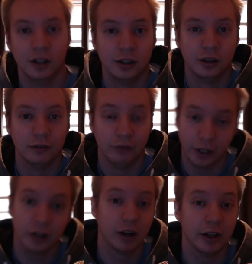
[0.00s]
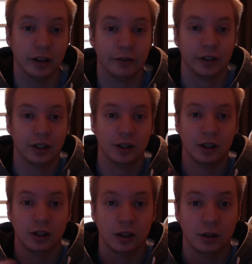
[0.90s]
Very great lift.
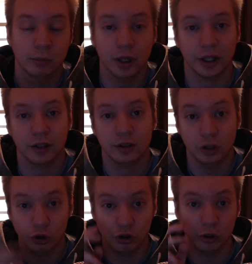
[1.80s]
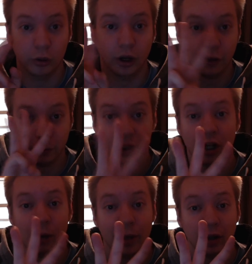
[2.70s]
But you should do 3
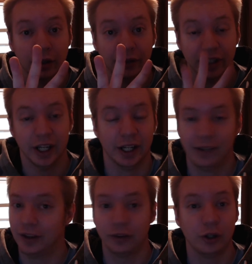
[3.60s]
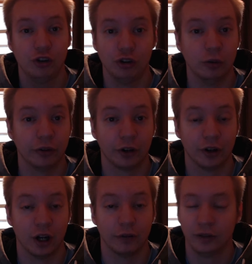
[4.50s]
compound lifts a day, and that's all you should do starting
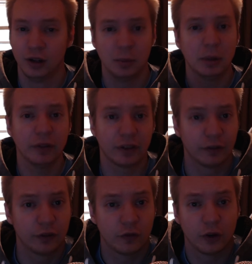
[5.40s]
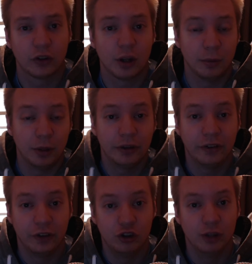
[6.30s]
off. Maybe for the first couple months in the
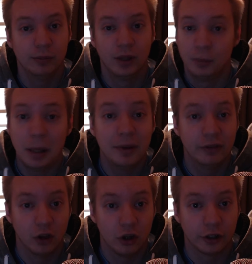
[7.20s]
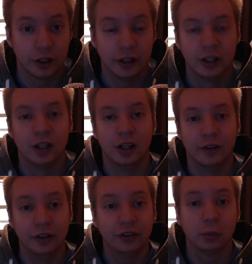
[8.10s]
gym, maybe even longer.
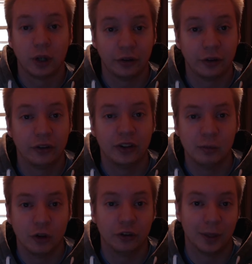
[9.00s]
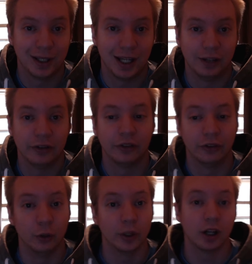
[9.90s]
This is where I started seeing most of my gains, is
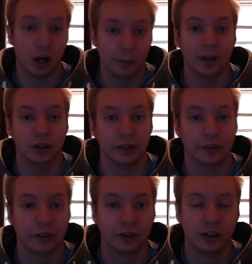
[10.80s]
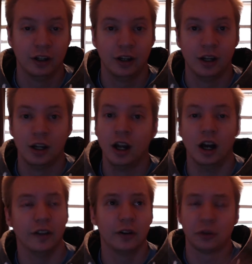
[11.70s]
doing compound lifts.
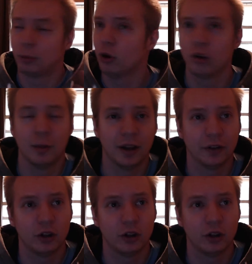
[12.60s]
There's a program out there called